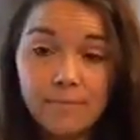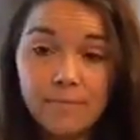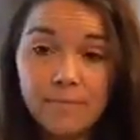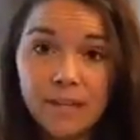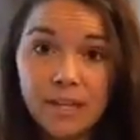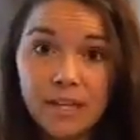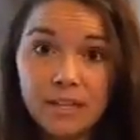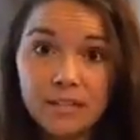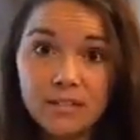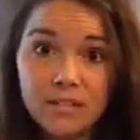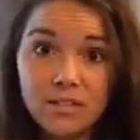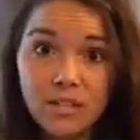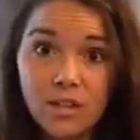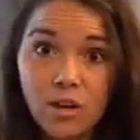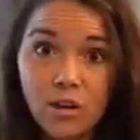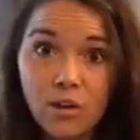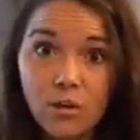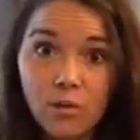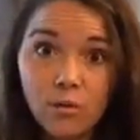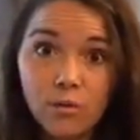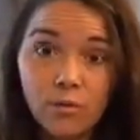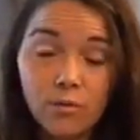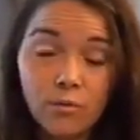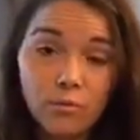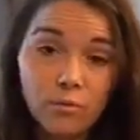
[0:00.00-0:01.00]
And
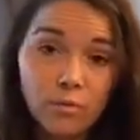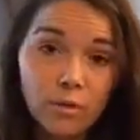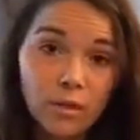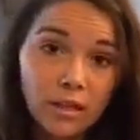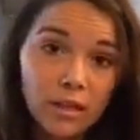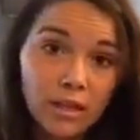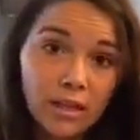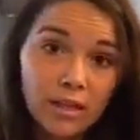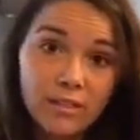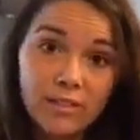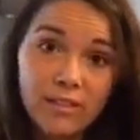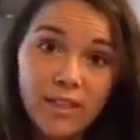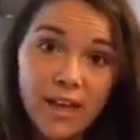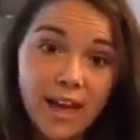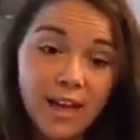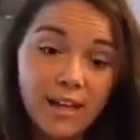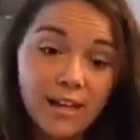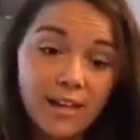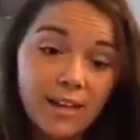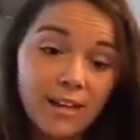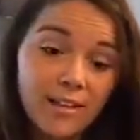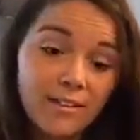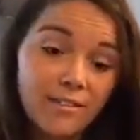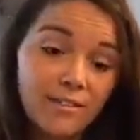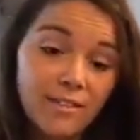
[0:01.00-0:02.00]
so really
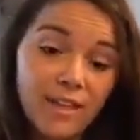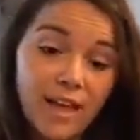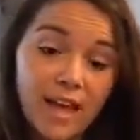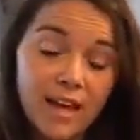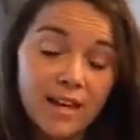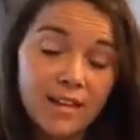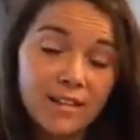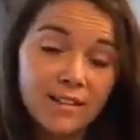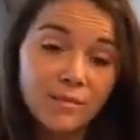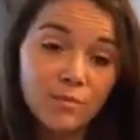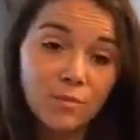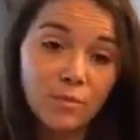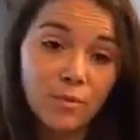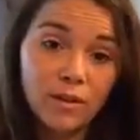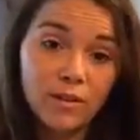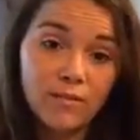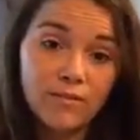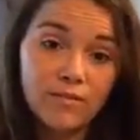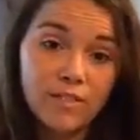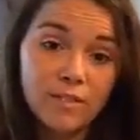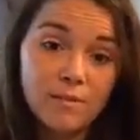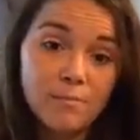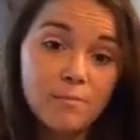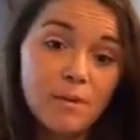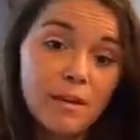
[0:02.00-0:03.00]
that is one
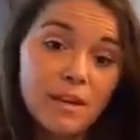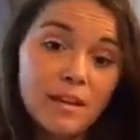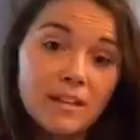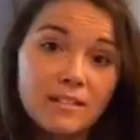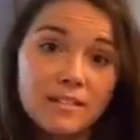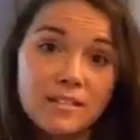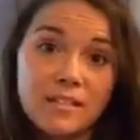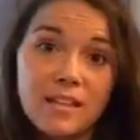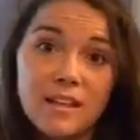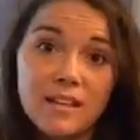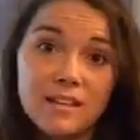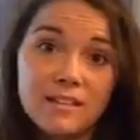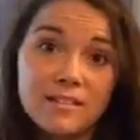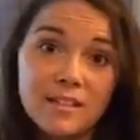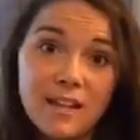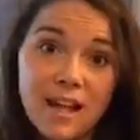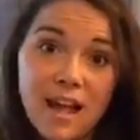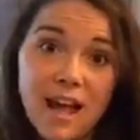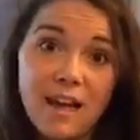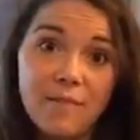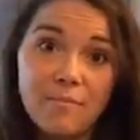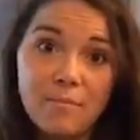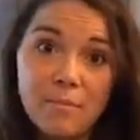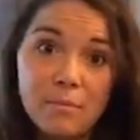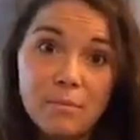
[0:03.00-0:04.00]
of the biggest things that I
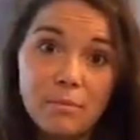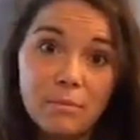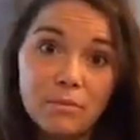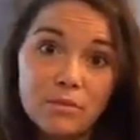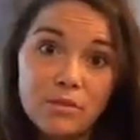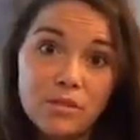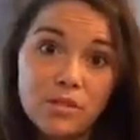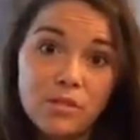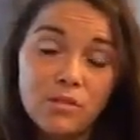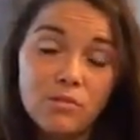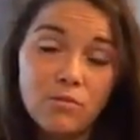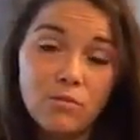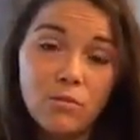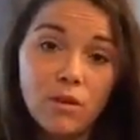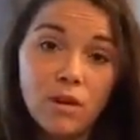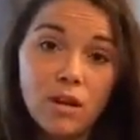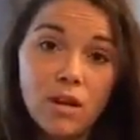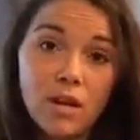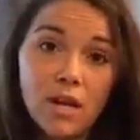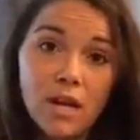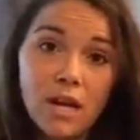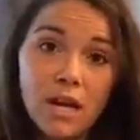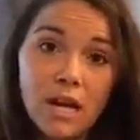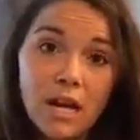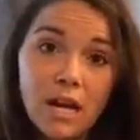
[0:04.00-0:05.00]
have people do.
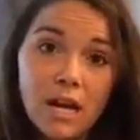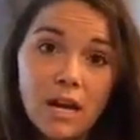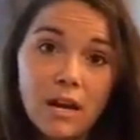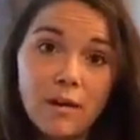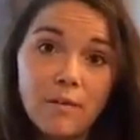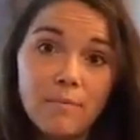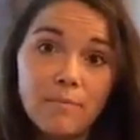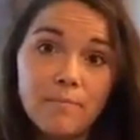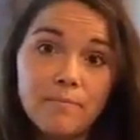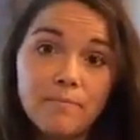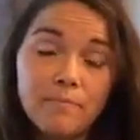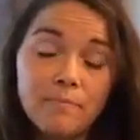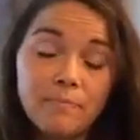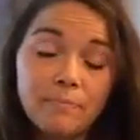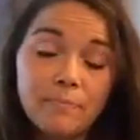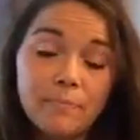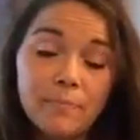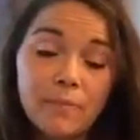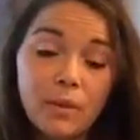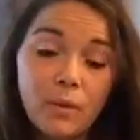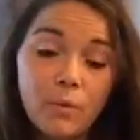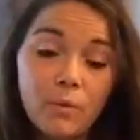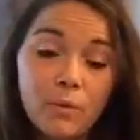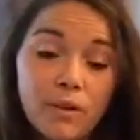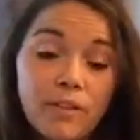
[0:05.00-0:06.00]

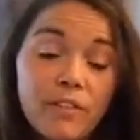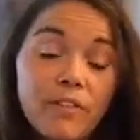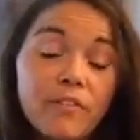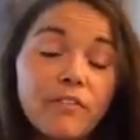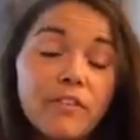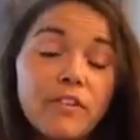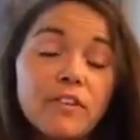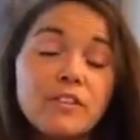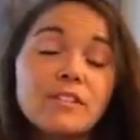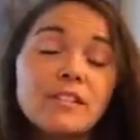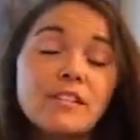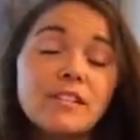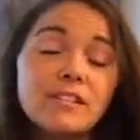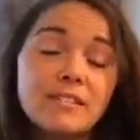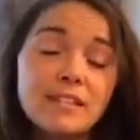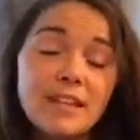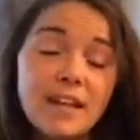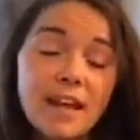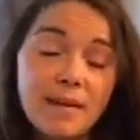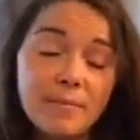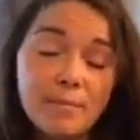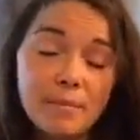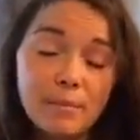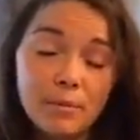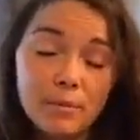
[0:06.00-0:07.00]
One of the first things that I
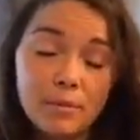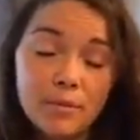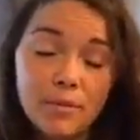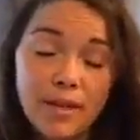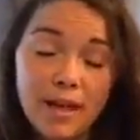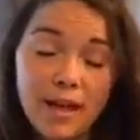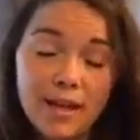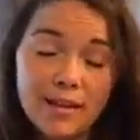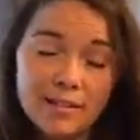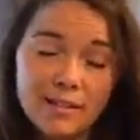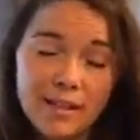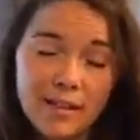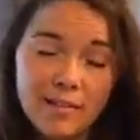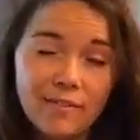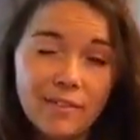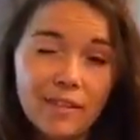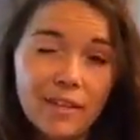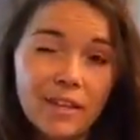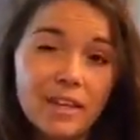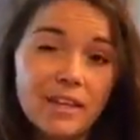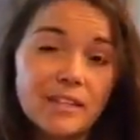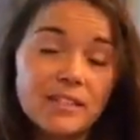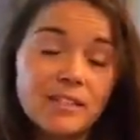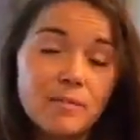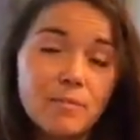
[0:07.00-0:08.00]
have people do that I feel
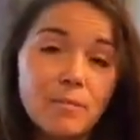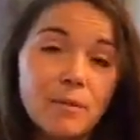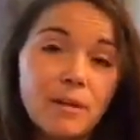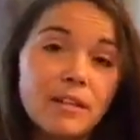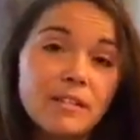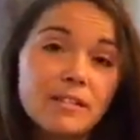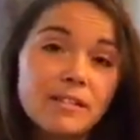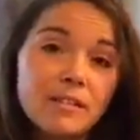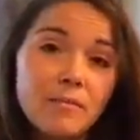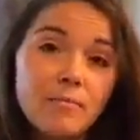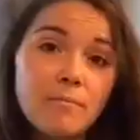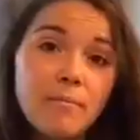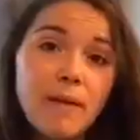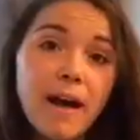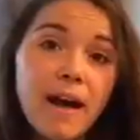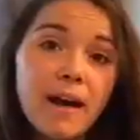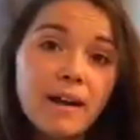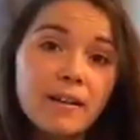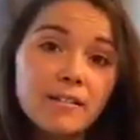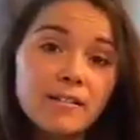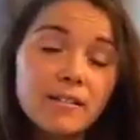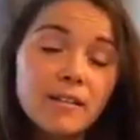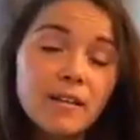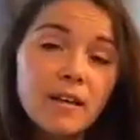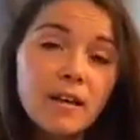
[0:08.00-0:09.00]
like has the biggest
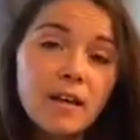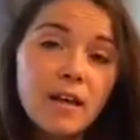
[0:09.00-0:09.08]
impact.